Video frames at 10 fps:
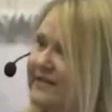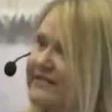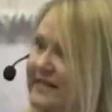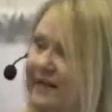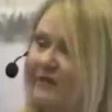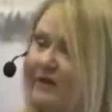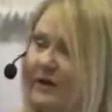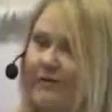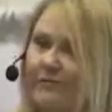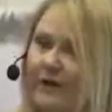this, and I'm going to
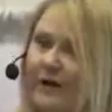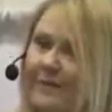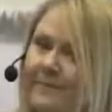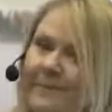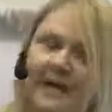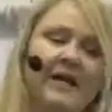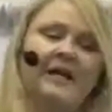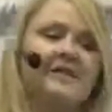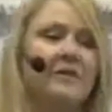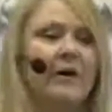go for it.
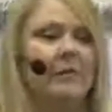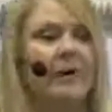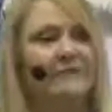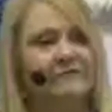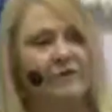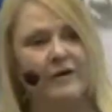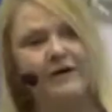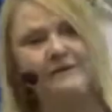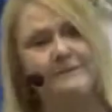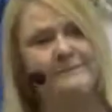So I went for
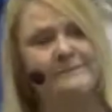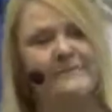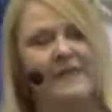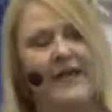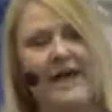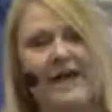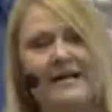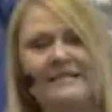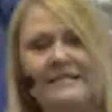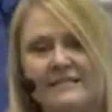it
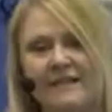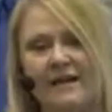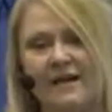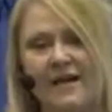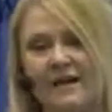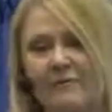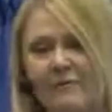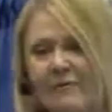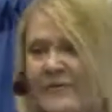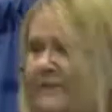and
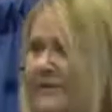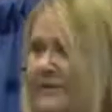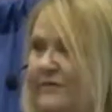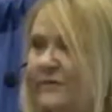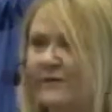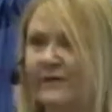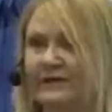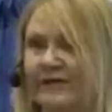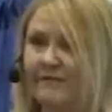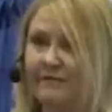was able
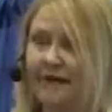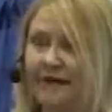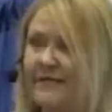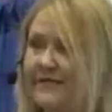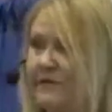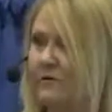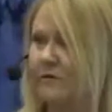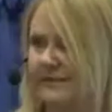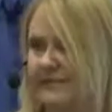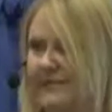to get financing
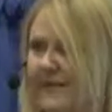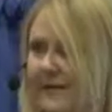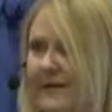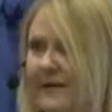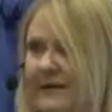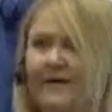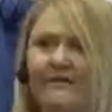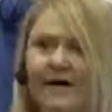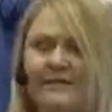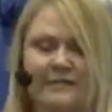with zero money.
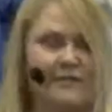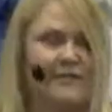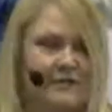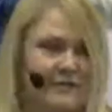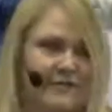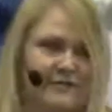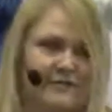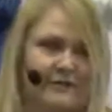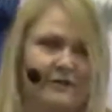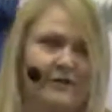I spoke to the
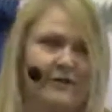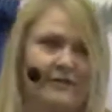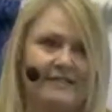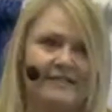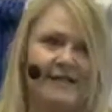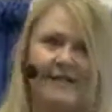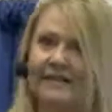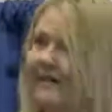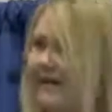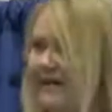business owner and
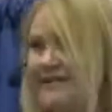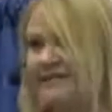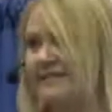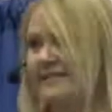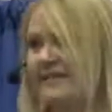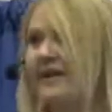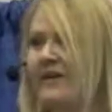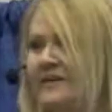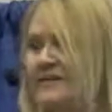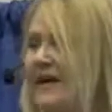said,
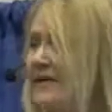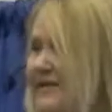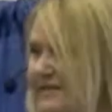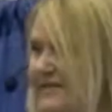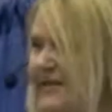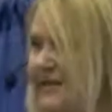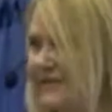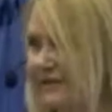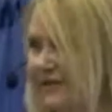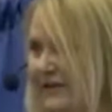this is how this is going to have
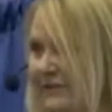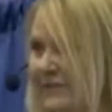to look.